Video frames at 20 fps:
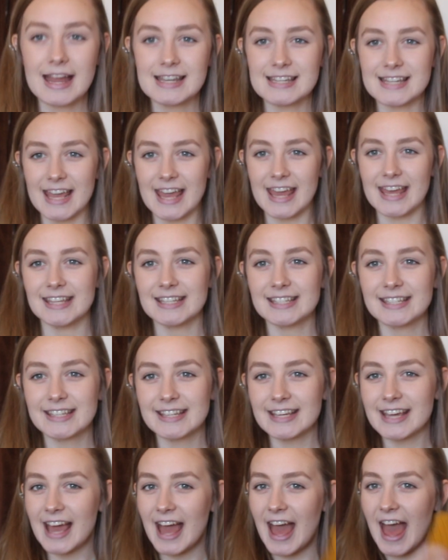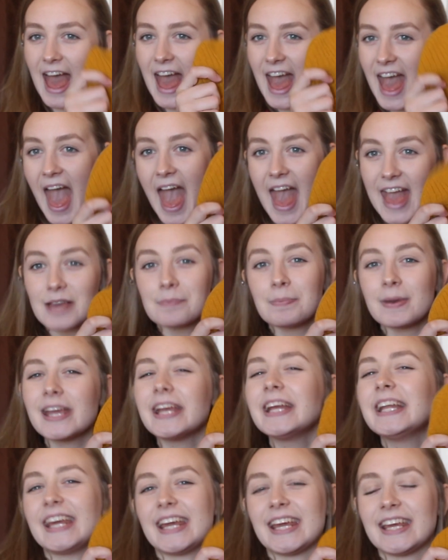and it is a
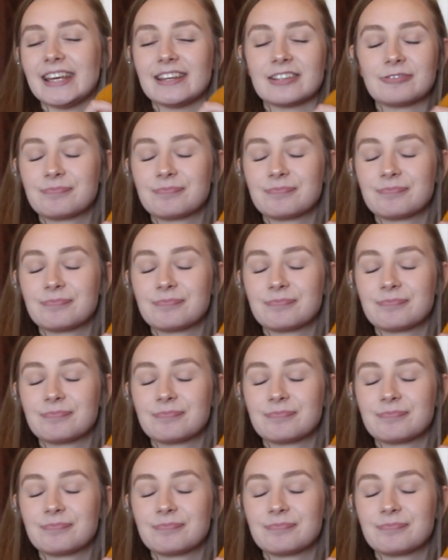beanie.